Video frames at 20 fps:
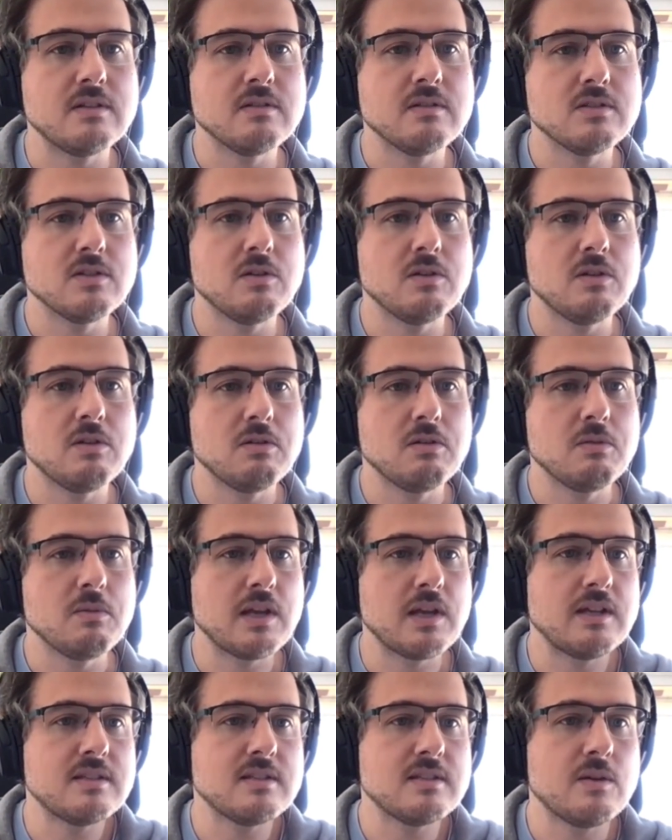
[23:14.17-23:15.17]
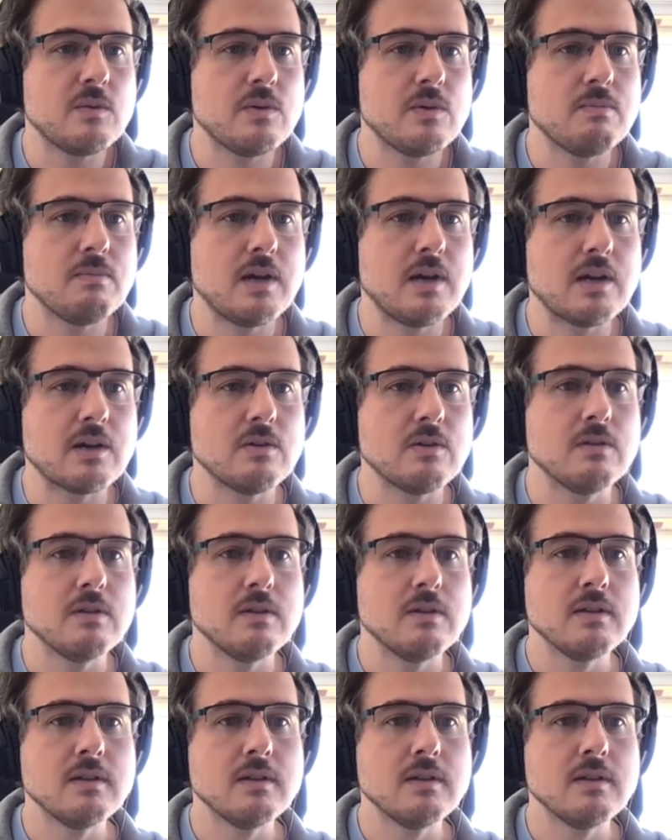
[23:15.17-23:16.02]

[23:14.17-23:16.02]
So we can start with Marco.